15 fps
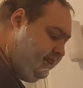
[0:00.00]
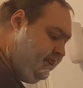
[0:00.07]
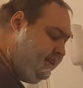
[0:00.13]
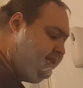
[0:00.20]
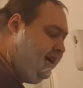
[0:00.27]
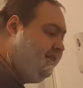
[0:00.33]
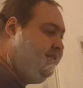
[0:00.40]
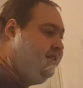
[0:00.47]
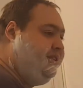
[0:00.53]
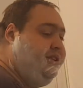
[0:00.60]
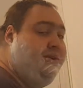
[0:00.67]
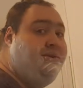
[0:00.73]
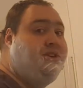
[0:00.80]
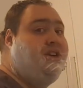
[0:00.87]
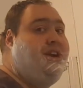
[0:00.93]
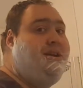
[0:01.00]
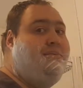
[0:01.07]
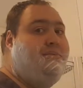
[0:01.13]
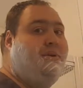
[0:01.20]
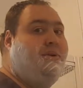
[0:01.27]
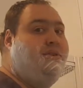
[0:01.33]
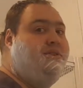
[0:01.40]
It's either too
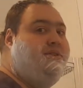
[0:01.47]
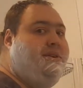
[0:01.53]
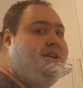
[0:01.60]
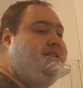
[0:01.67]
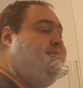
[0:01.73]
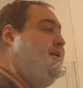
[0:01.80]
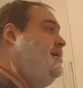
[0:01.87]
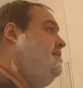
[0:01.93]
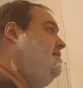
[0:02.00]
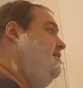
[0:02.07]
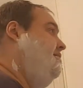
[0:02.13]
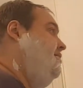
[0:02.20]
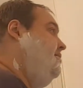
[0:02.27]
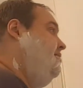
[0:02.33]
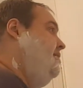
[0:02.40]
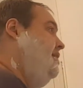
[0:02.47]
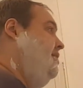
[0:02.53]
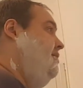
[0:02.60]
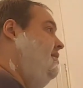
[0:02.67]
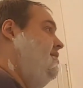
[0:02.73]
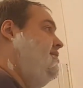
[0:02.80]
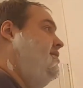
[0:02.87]
cheap or too expensive,
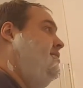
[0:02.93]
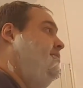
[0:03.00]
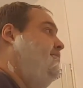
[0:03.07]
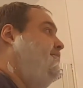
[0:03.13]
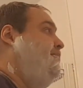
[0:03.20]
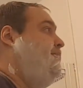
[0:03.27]
either the two.